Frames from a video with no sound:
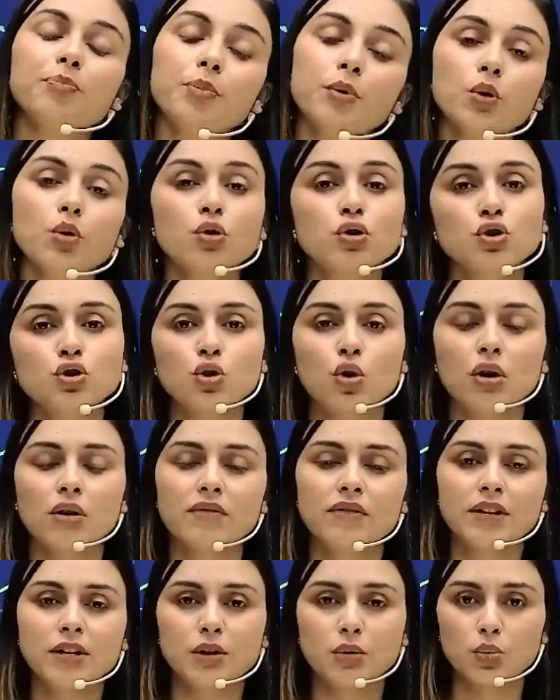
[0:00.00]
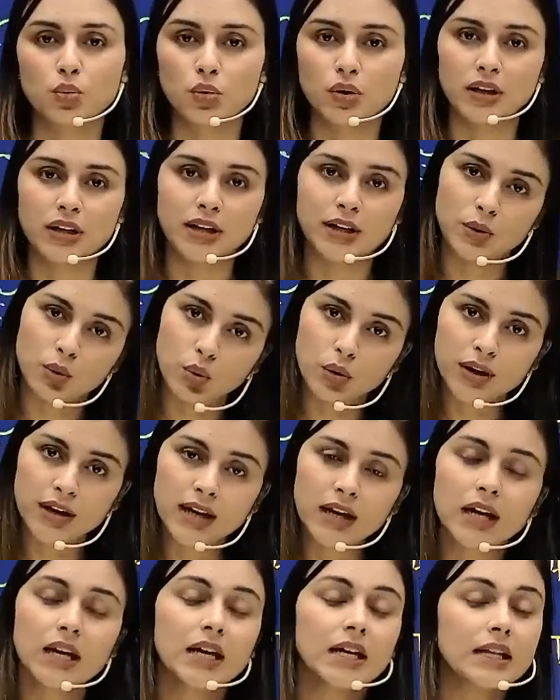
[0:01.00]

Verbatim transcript: pure solvent only okay